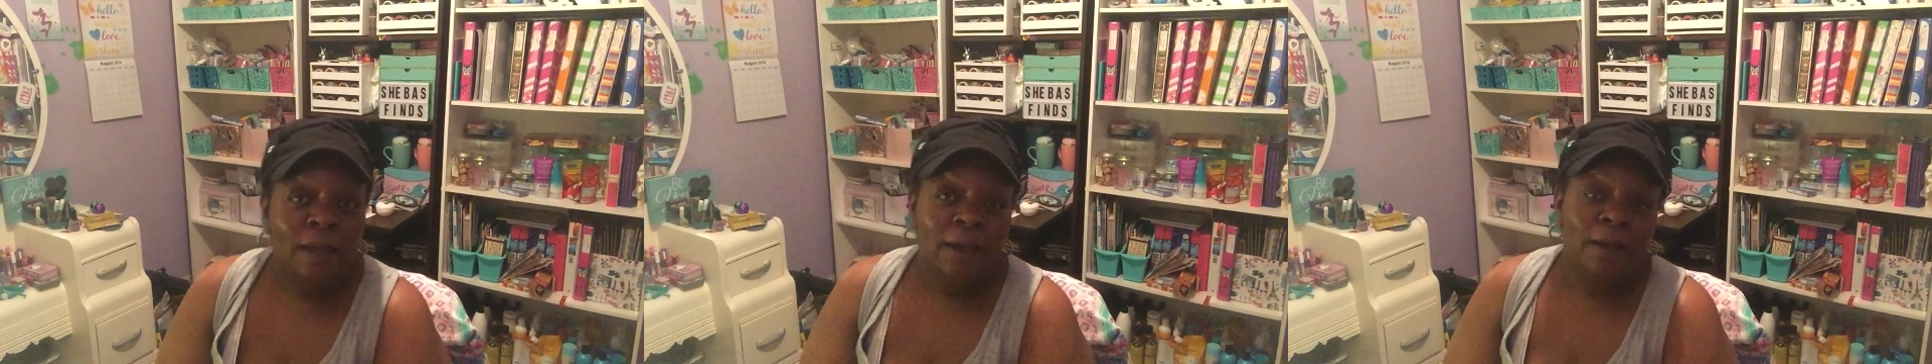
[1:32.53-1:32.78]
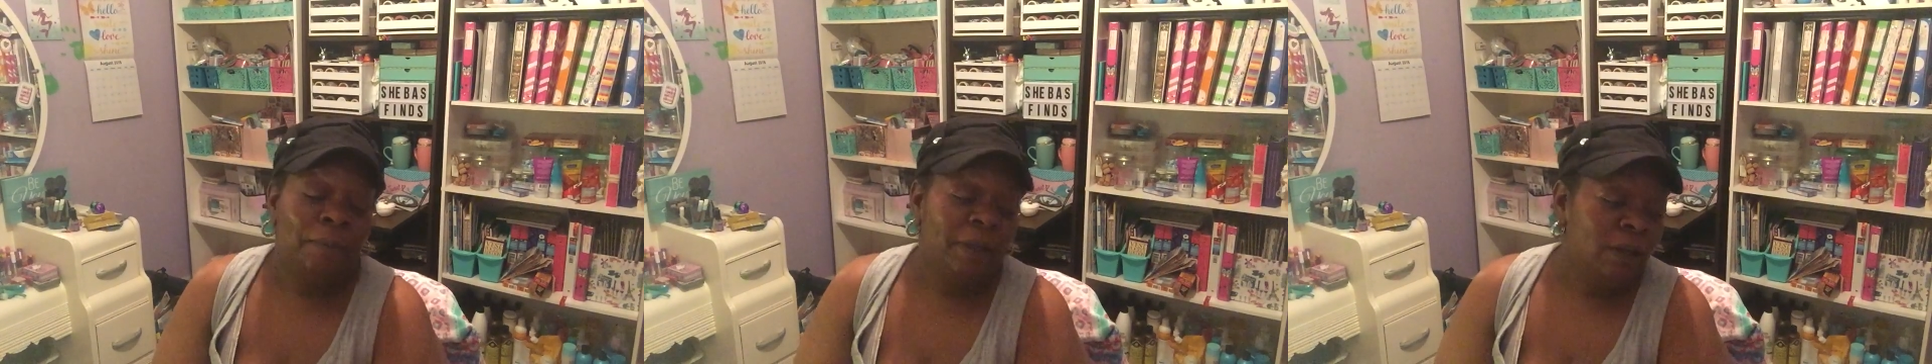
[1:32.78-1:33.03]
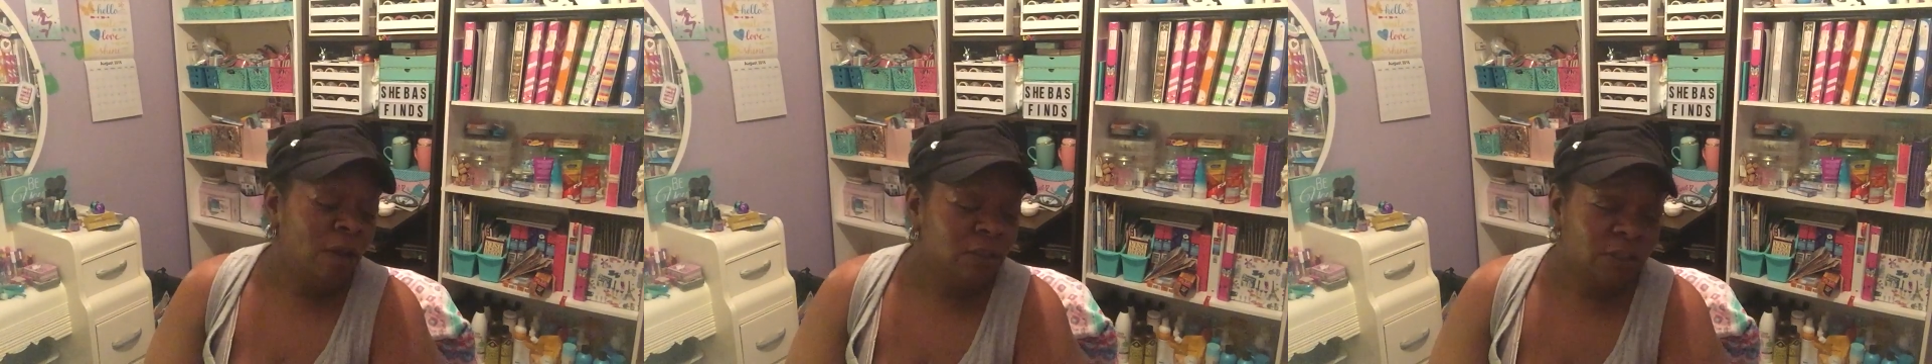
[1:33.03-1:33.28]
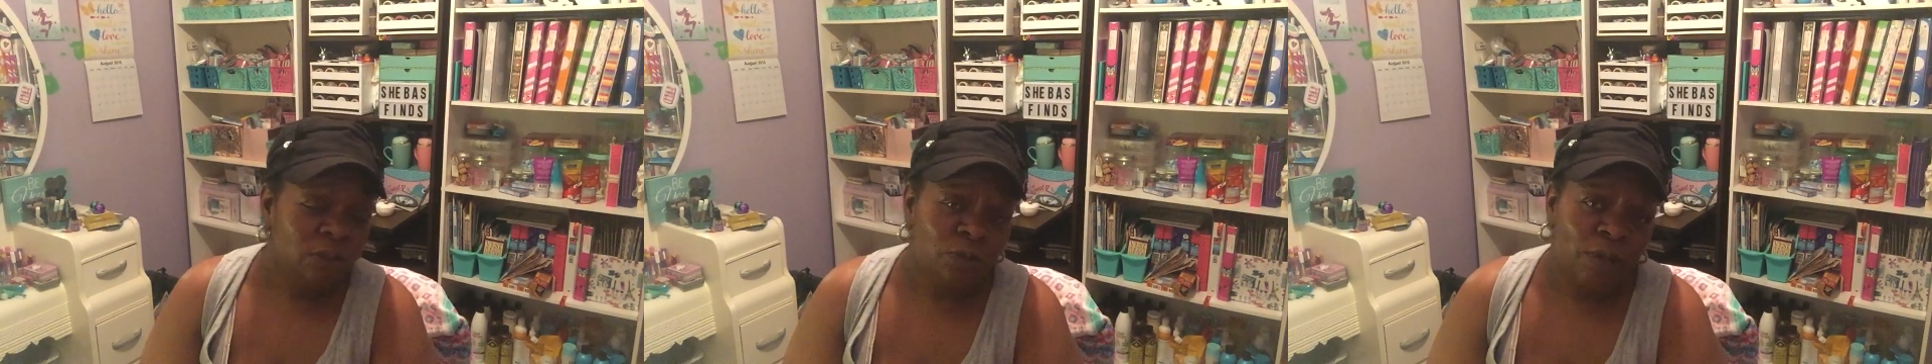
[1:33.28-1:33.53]
Um, and
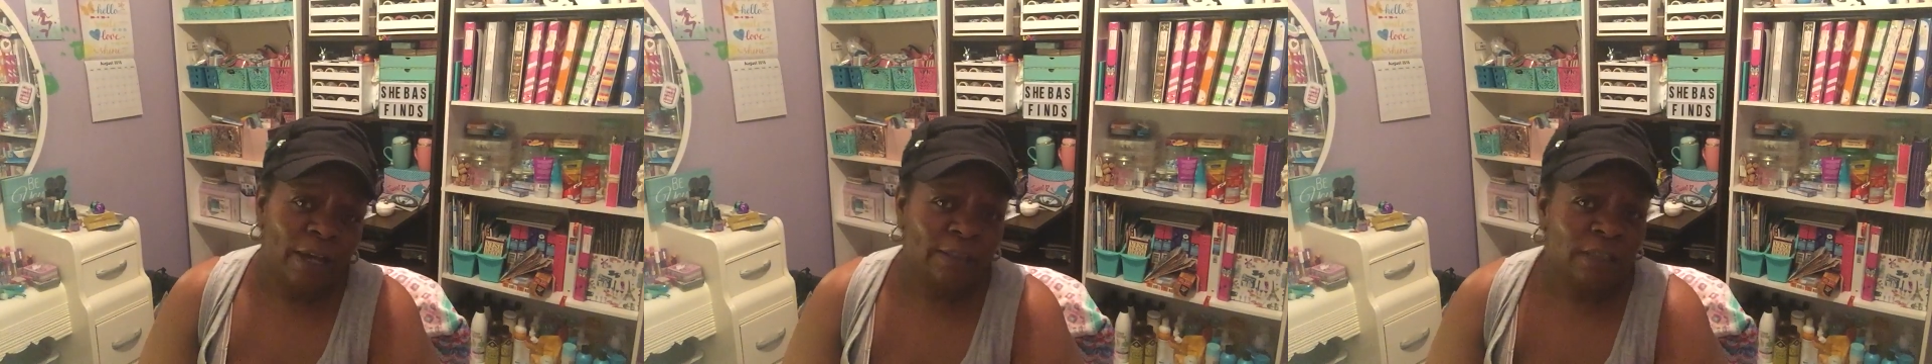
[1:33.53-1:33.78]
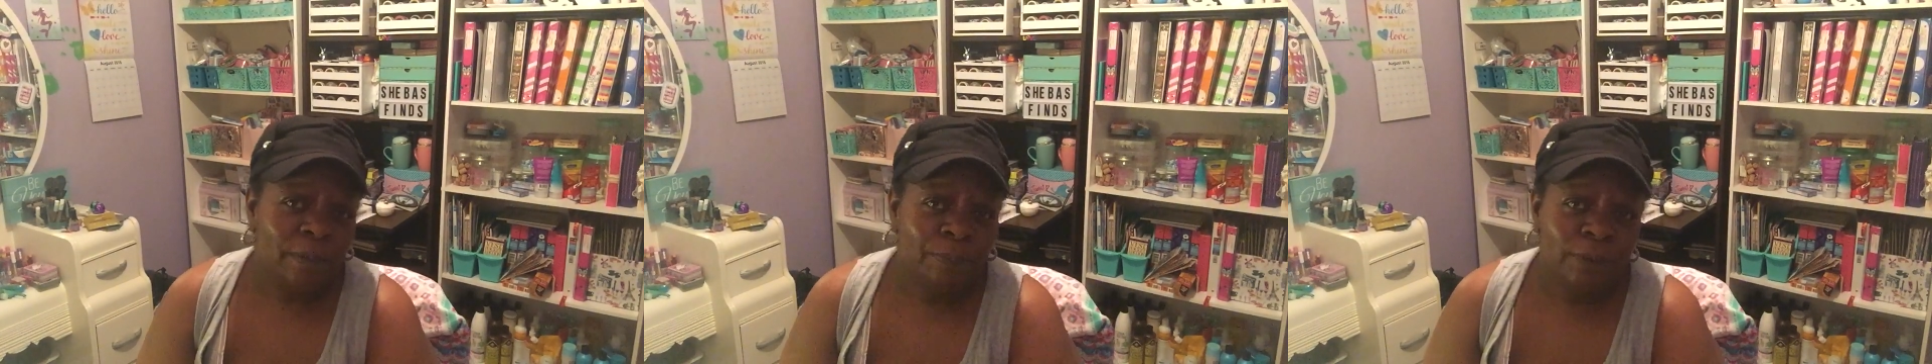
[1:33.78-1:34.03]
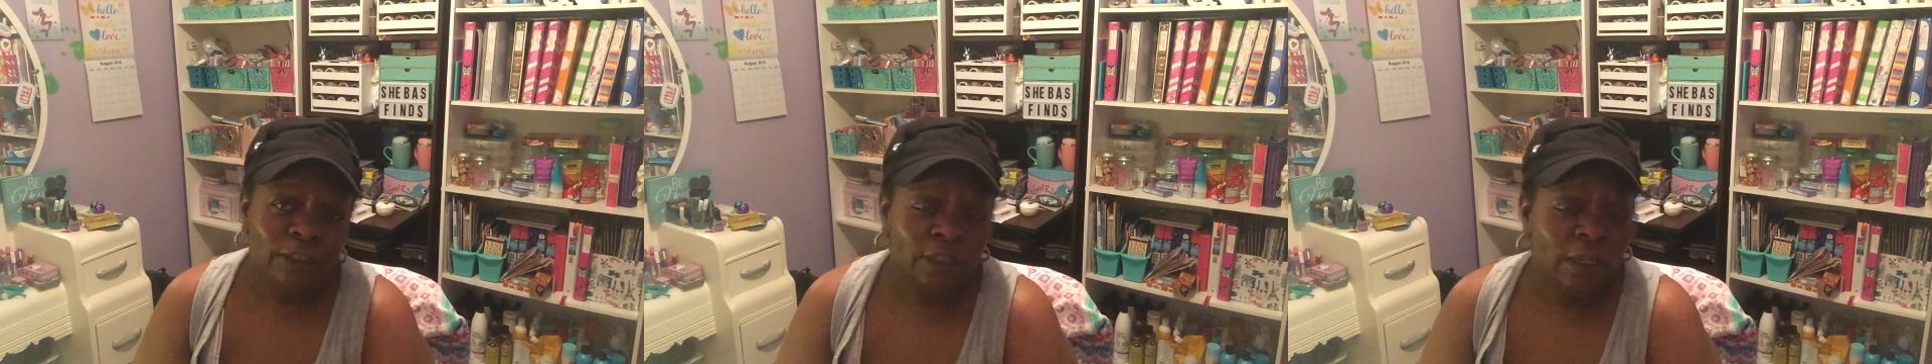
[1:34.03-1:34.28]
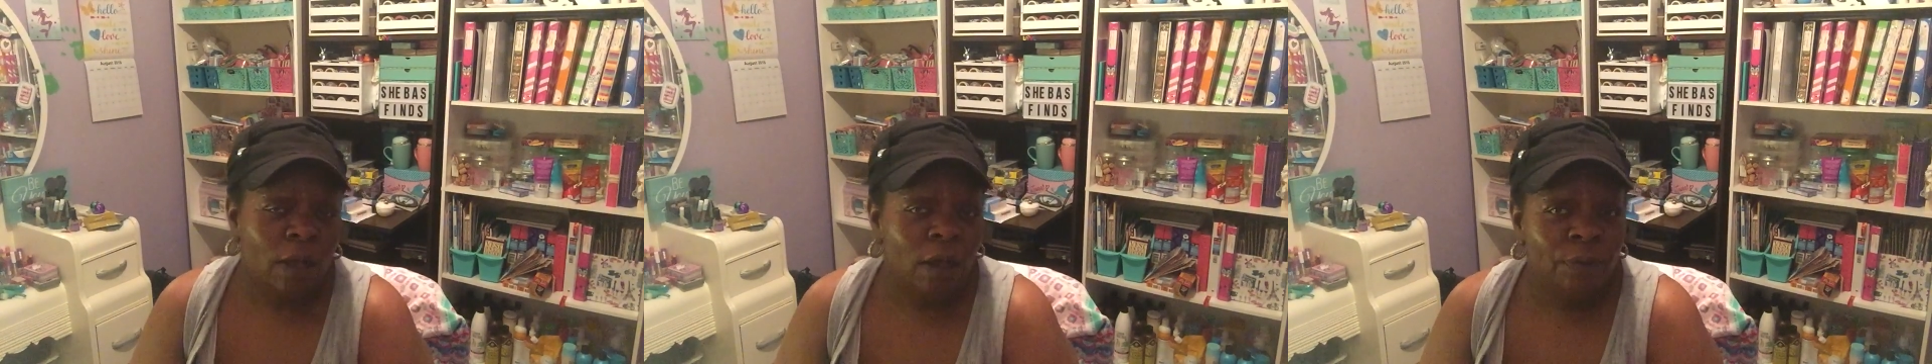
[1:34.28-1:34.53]
also, you guys, I
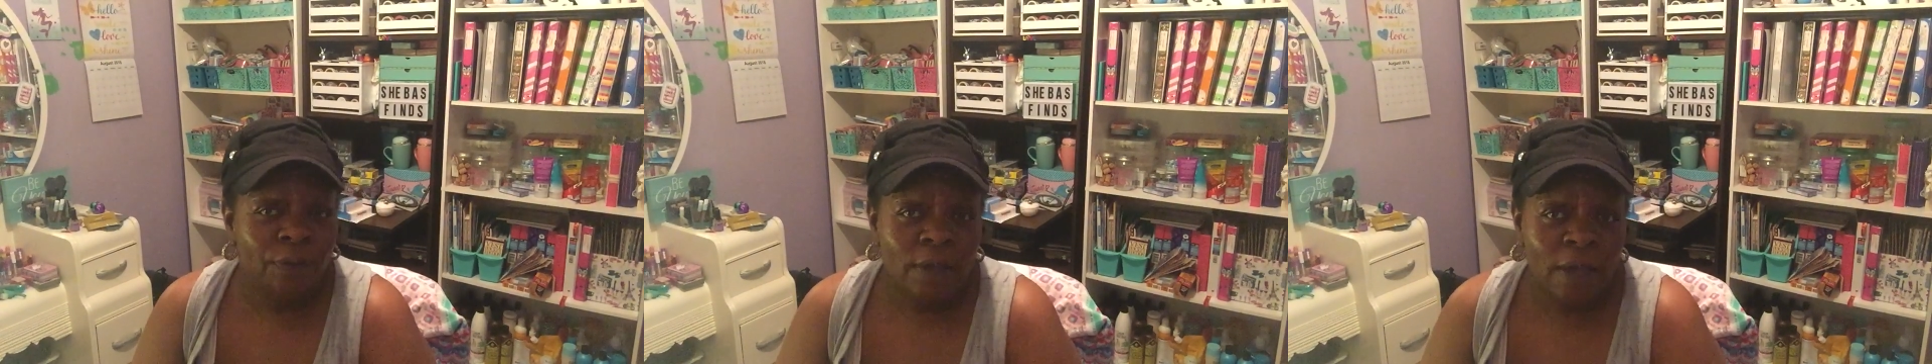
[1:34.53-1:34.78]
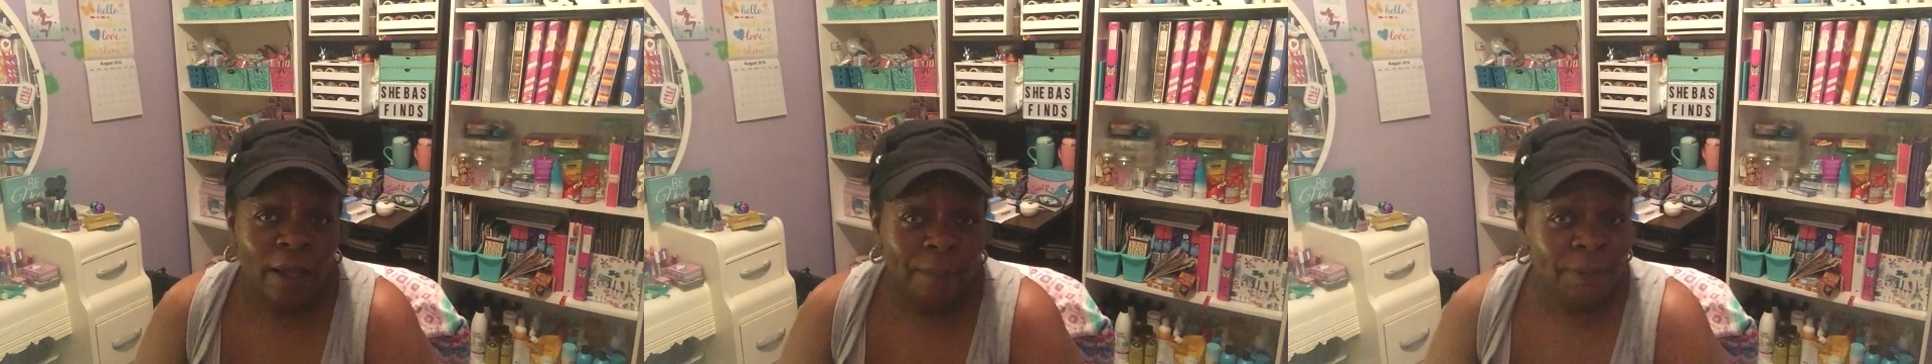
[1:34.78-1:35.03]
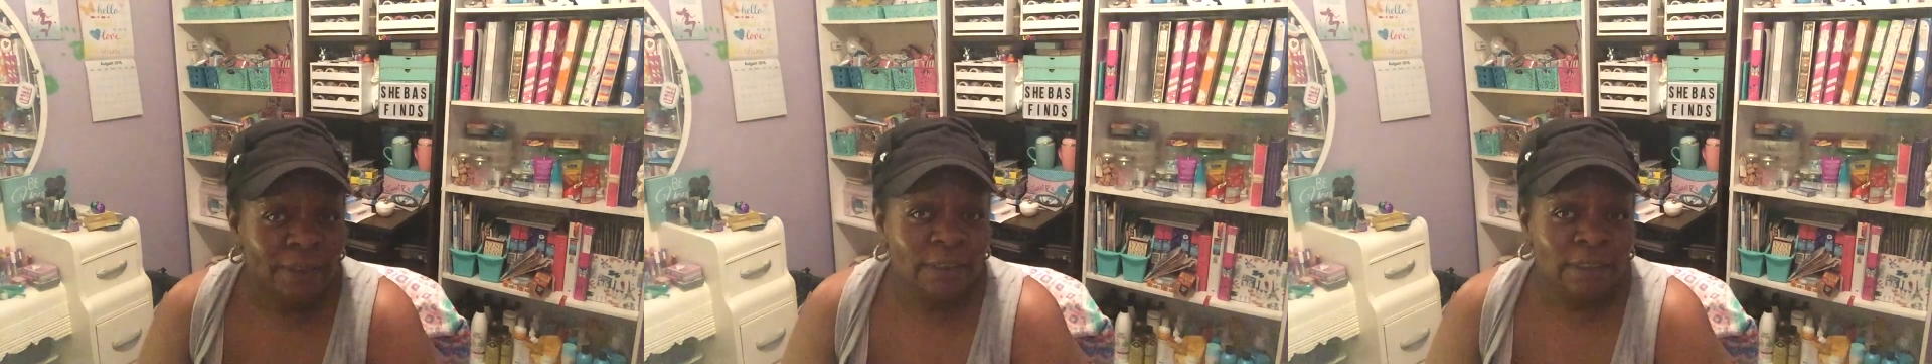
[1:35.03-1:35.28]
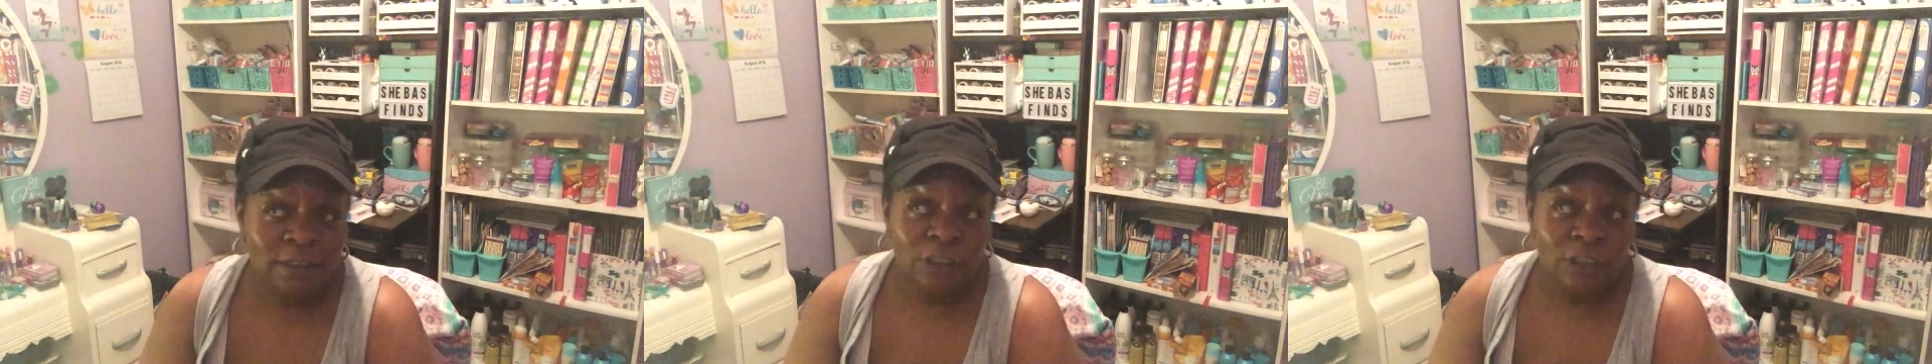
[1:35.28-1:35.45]
appreciate all the comments and